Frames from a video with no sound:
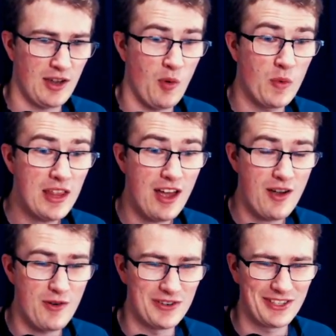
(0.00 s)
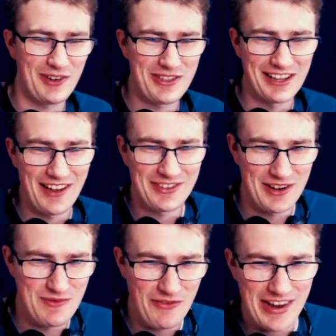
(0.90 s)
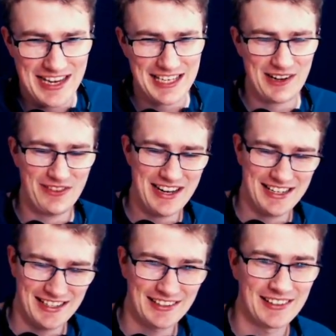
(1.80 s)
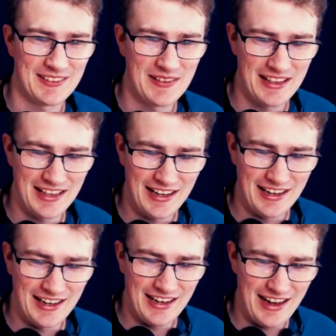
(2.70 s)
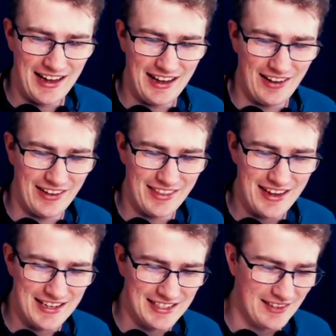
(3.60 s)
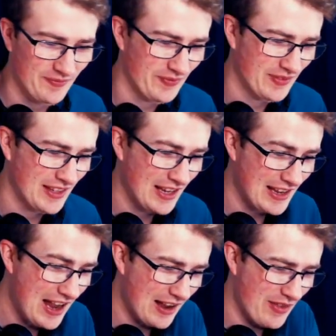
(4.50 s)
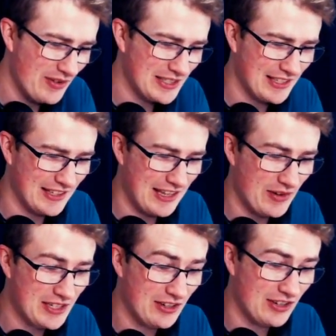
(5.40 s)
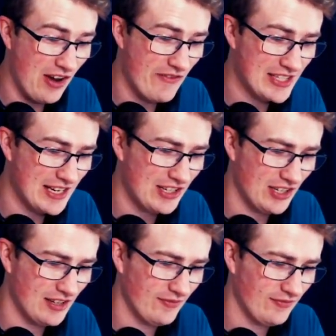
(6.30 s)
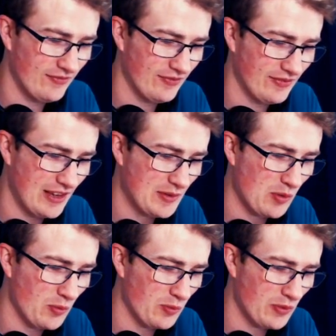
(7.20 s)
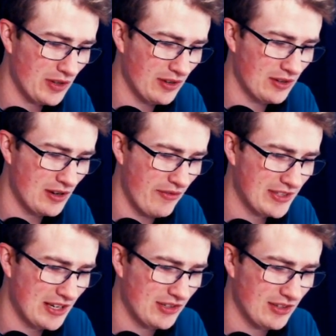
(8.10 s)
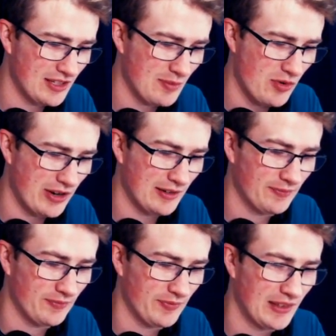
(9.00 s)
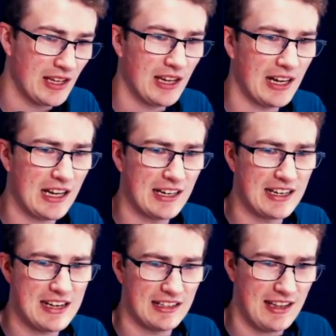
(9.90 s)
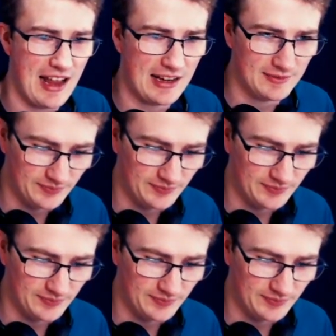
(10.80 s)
Willow, saw you at the live stream on Fantastic Week. Thanks. Yeah, that was a good conversation. That was a really good conversation this morning. Kind of needed that